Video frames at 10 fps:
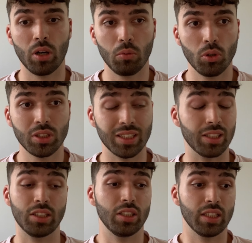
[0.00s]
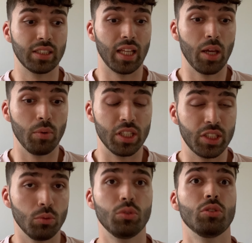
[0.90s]
it was and to this day we
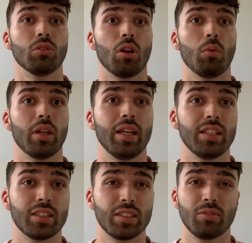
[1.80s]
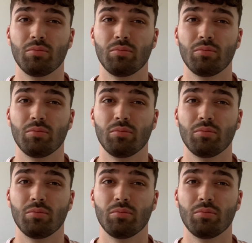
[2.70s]
still do not know what it is